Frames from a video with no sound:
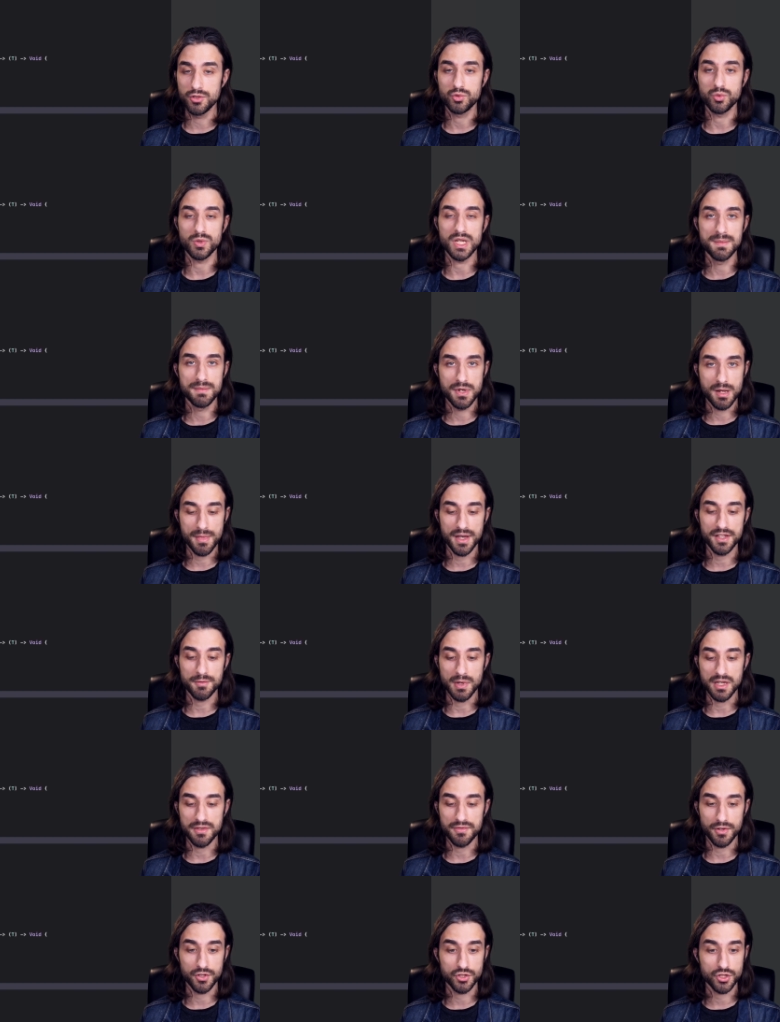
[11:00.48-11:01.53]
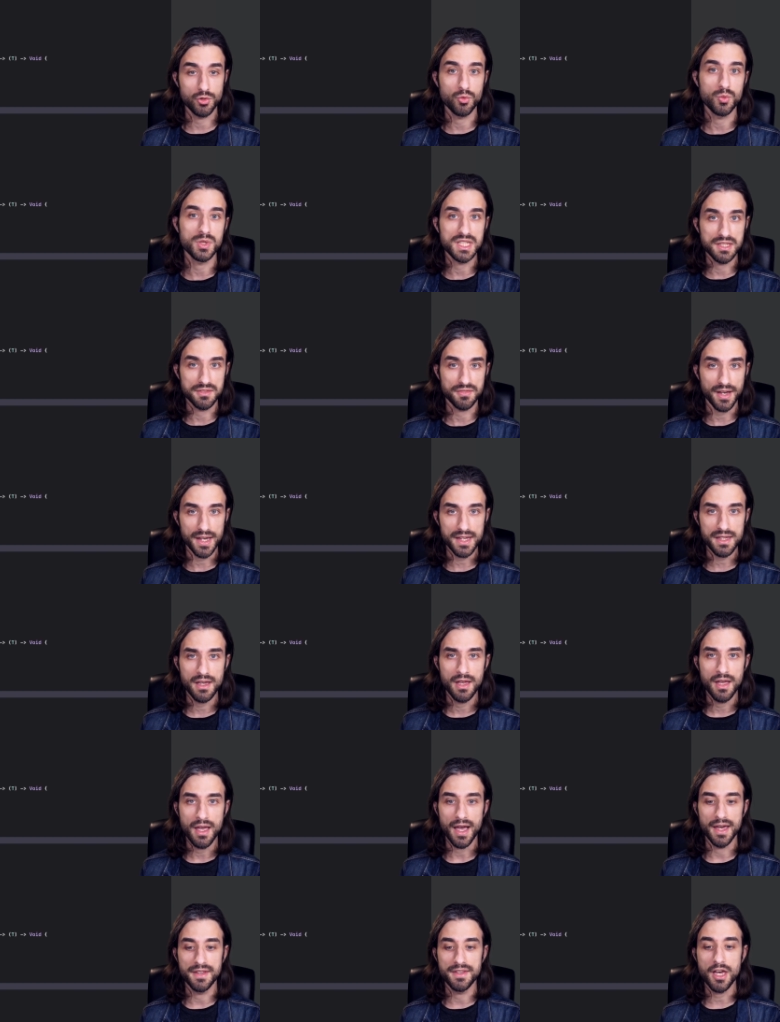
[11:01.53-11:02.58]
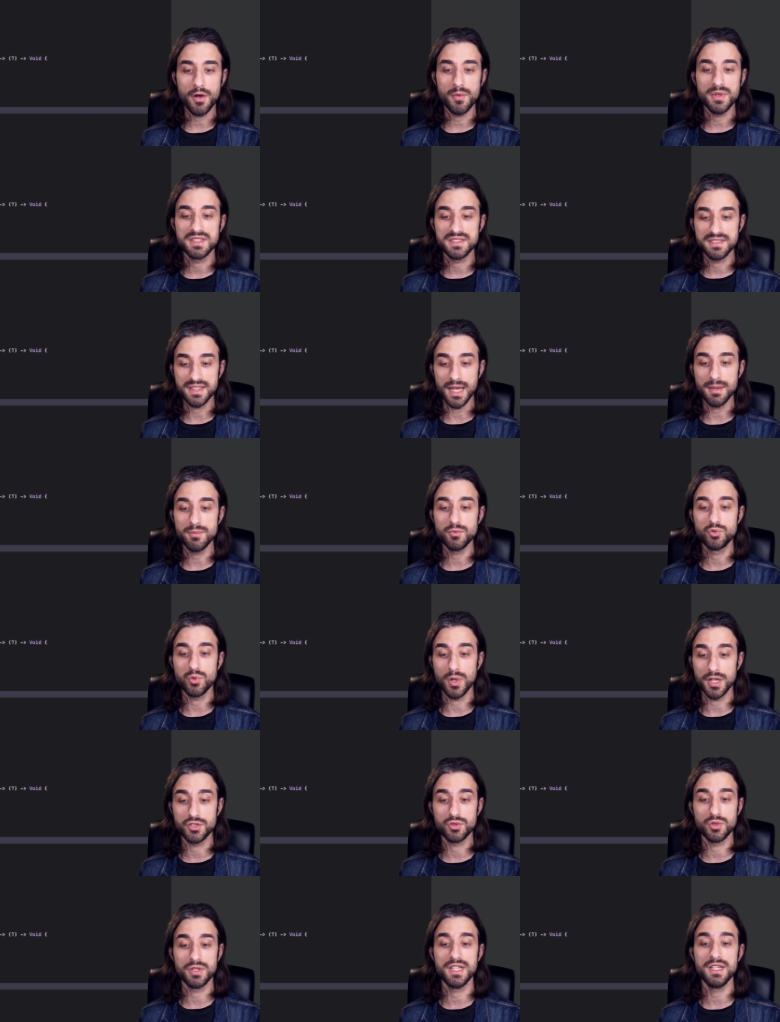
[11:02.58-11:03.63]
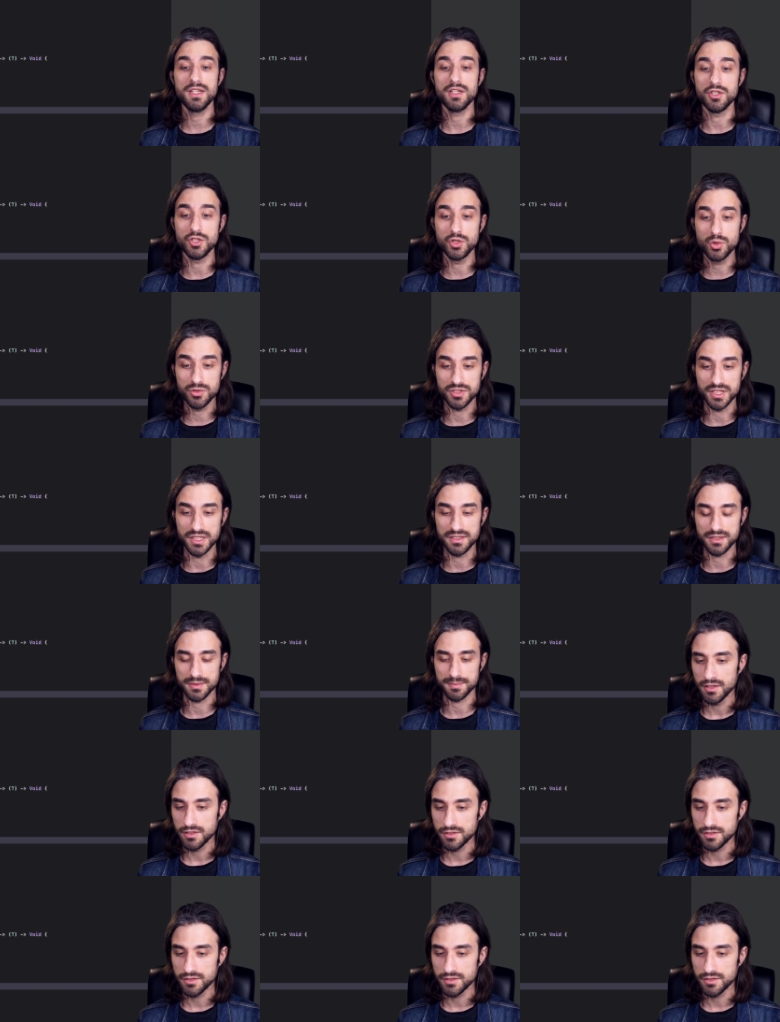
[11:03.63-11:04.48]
to implement my function weakify, and now it's time to actually use it.